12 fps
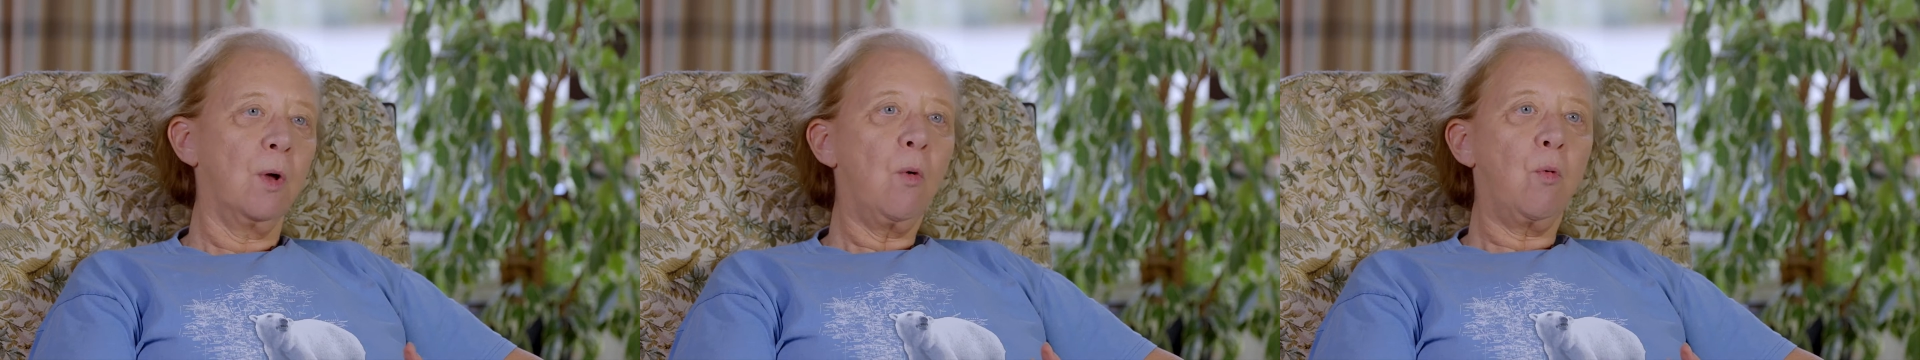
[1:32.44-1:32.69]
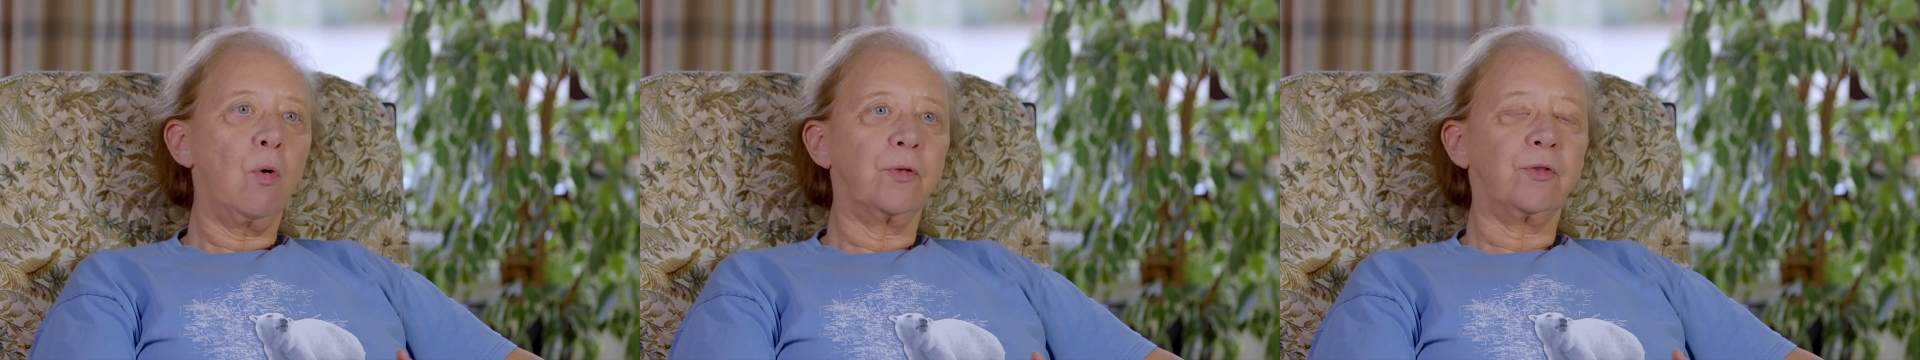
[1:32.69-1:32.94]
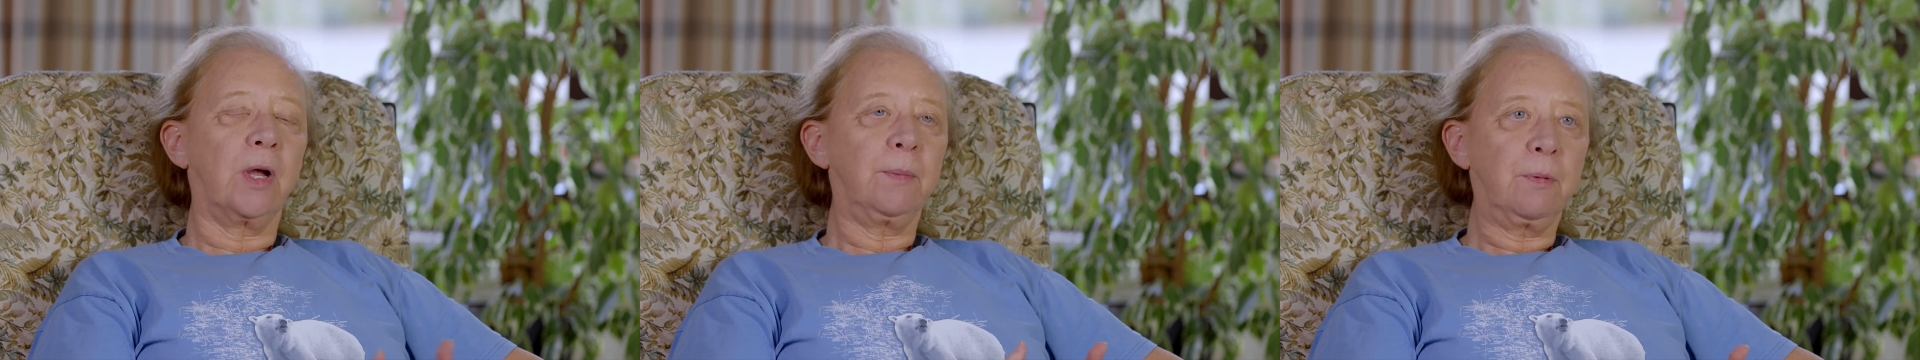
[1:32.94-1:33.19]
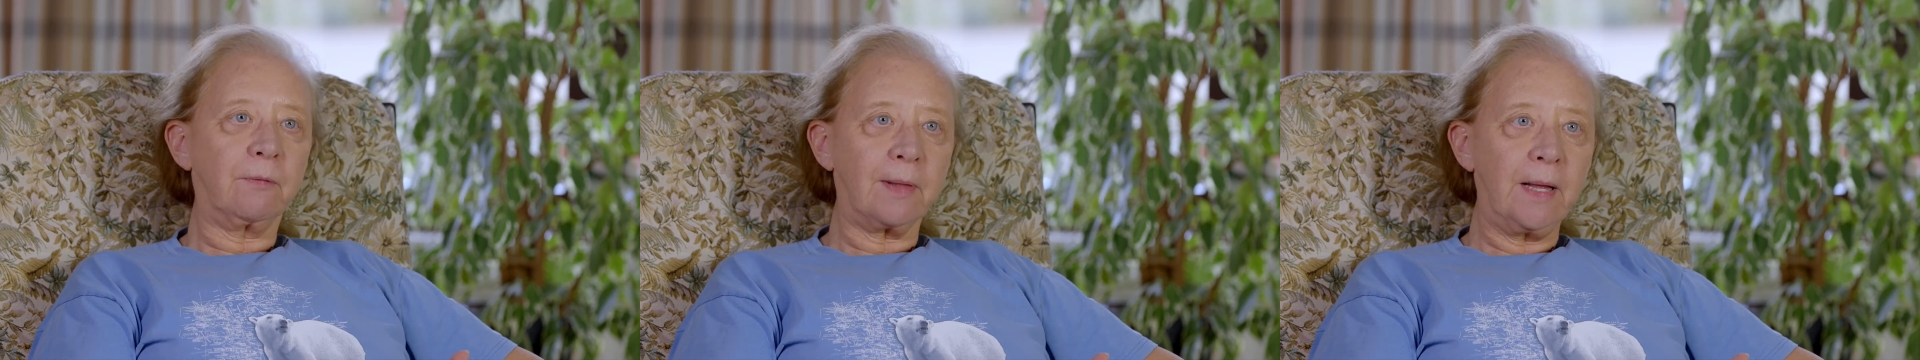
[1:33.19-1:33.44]
what
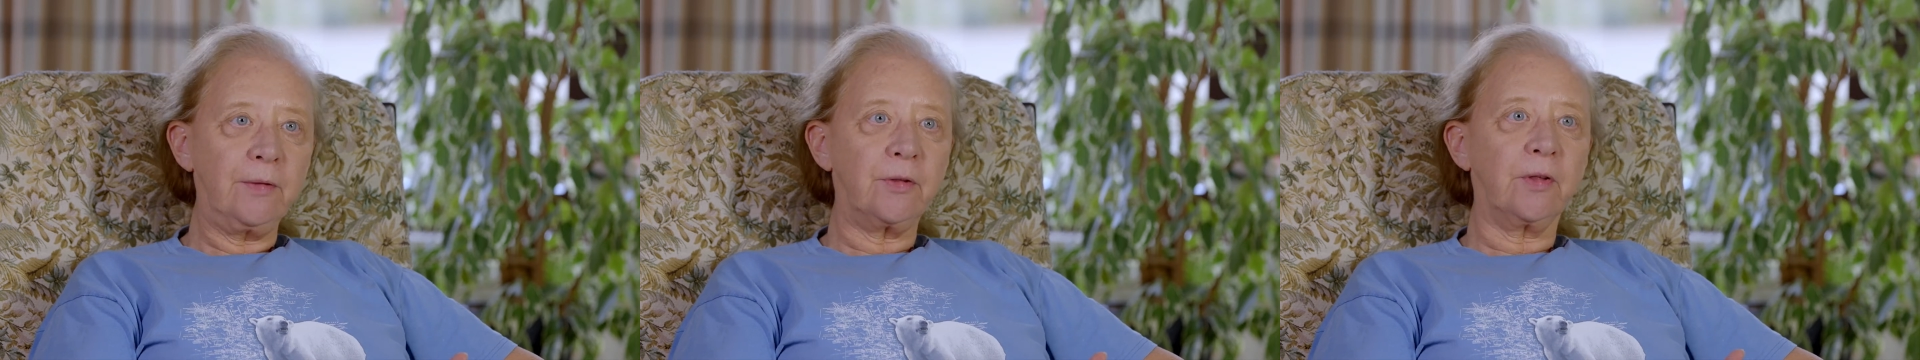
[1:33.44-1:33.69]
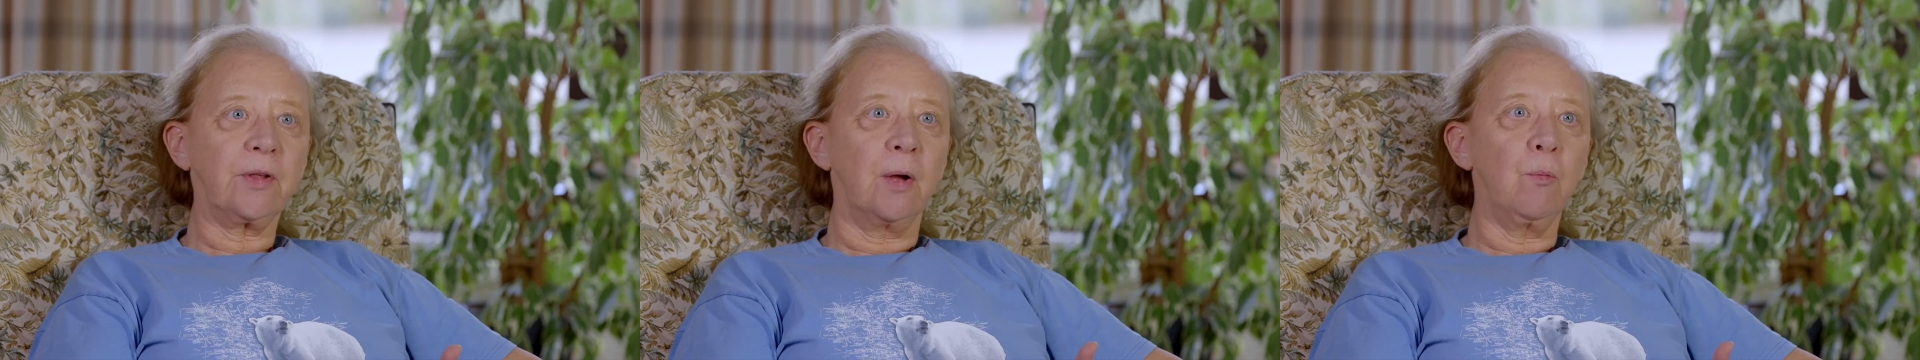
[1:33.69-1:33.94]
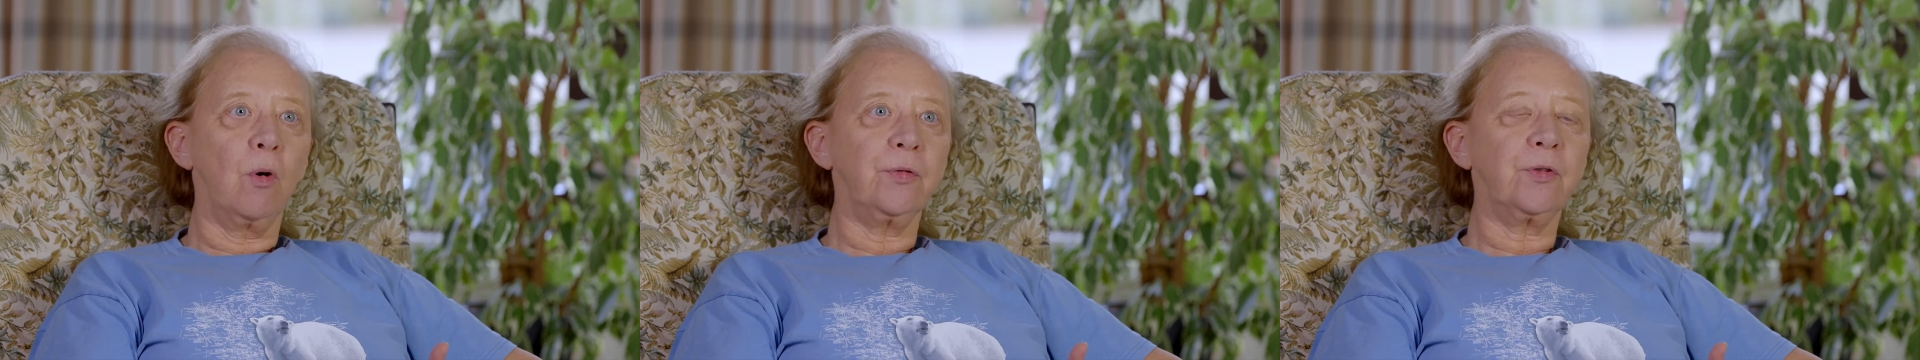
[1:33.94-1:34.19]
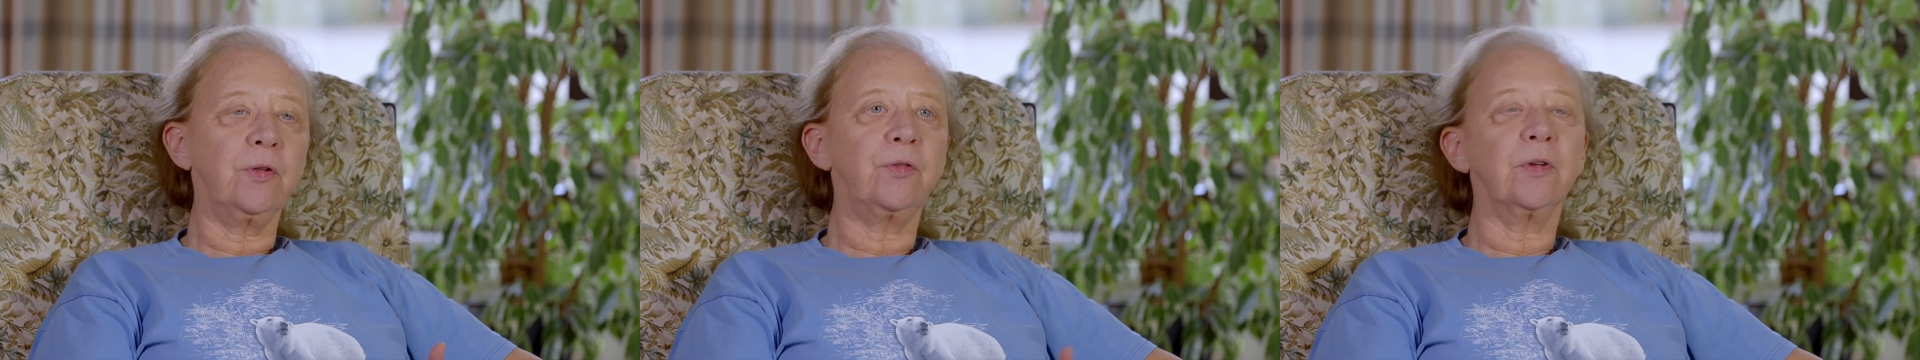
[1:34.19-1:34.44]
type of lenses I wanted.